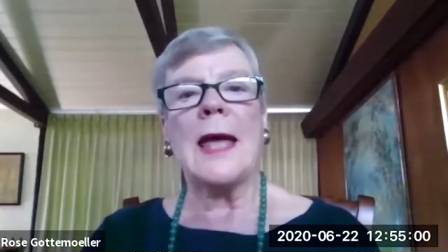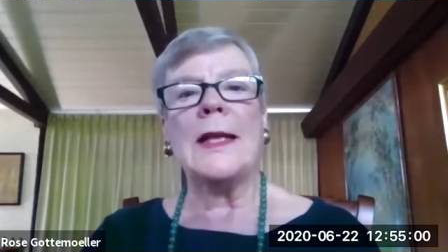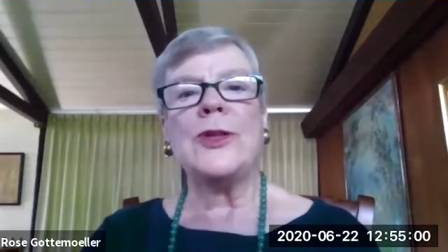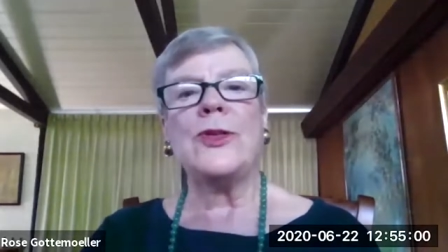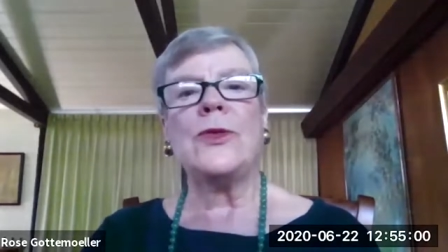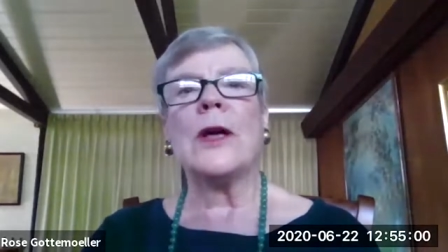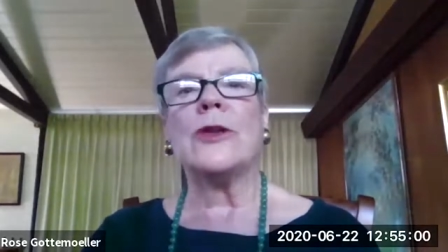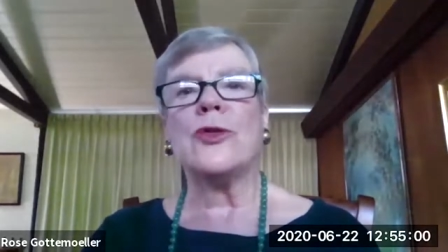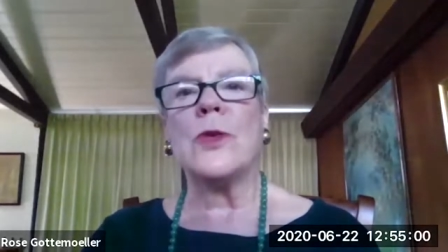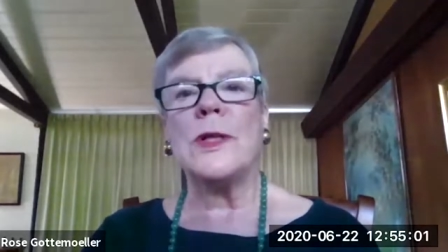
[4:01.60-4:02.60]
and issued a
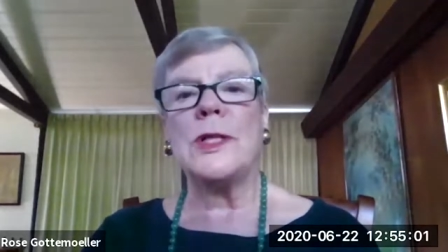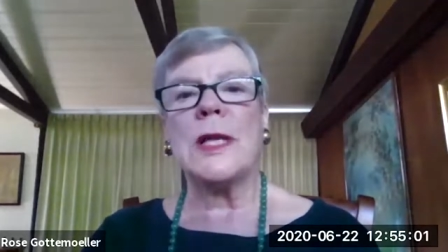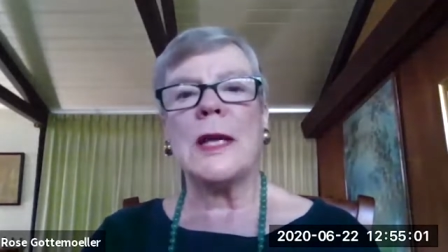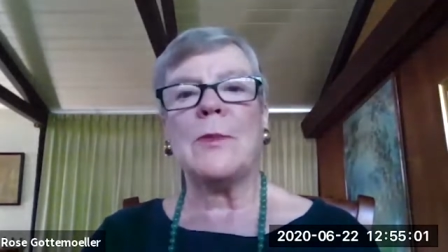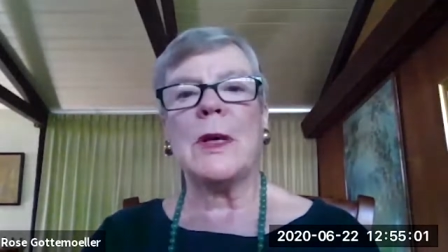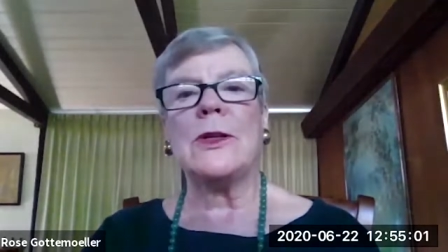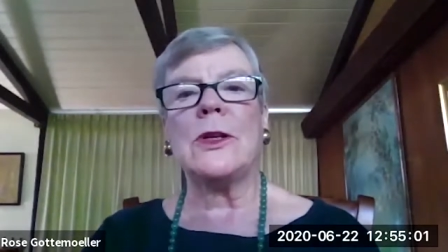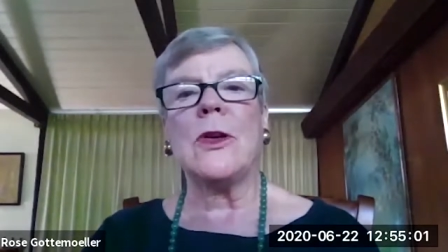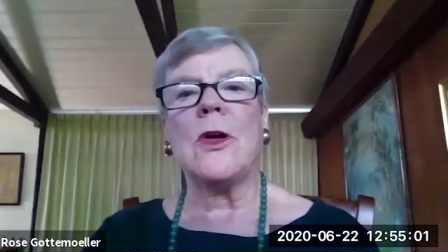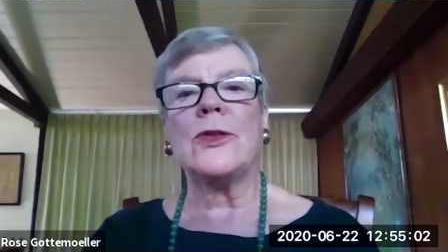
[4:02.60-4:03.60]
joint statement
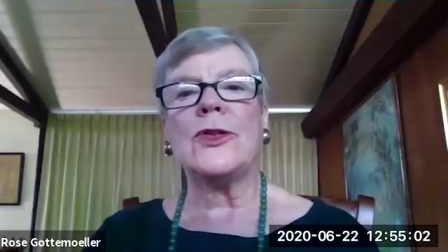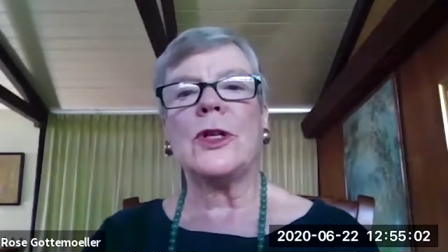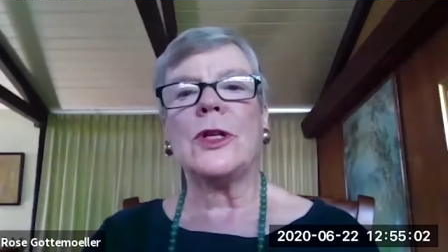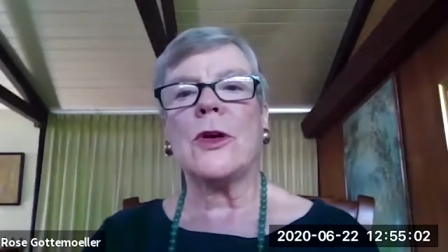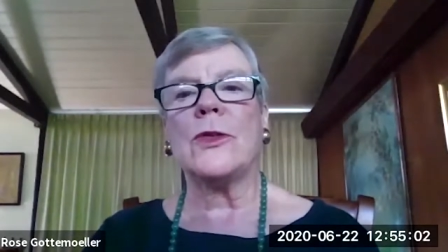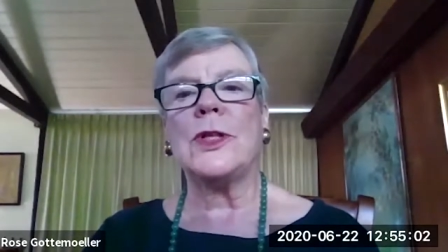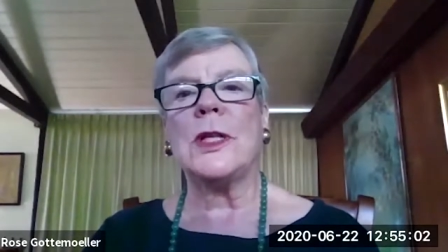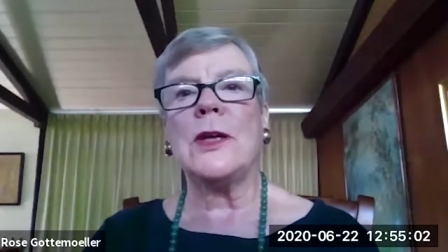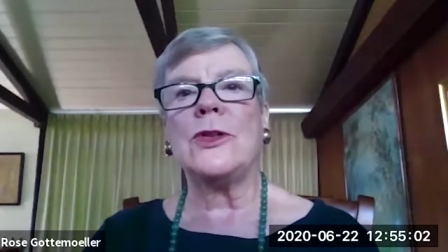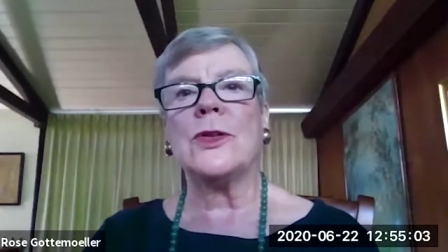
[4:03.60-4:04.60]
to launch the
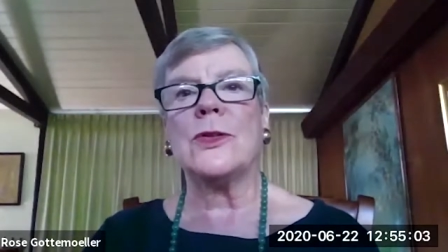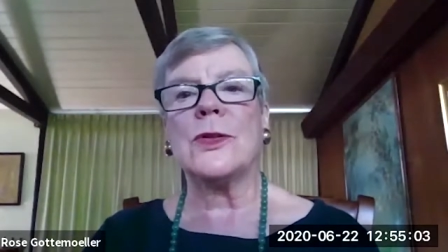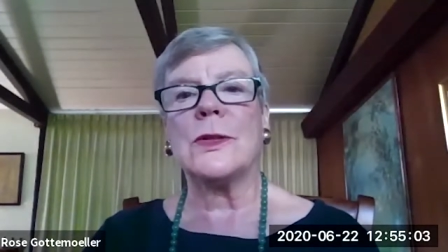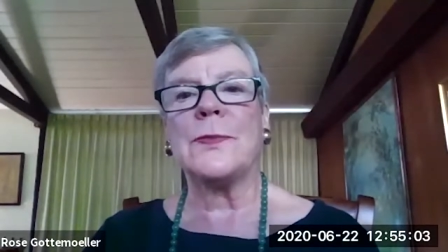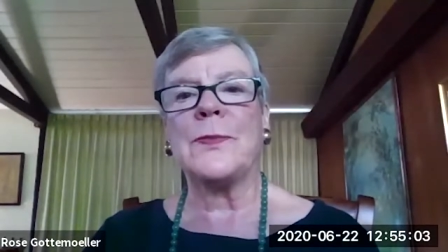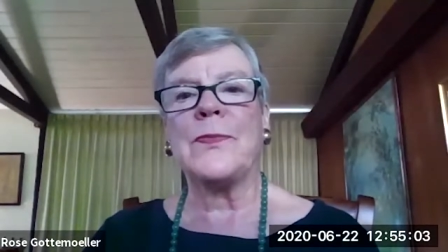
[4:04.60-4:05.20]
negotiations.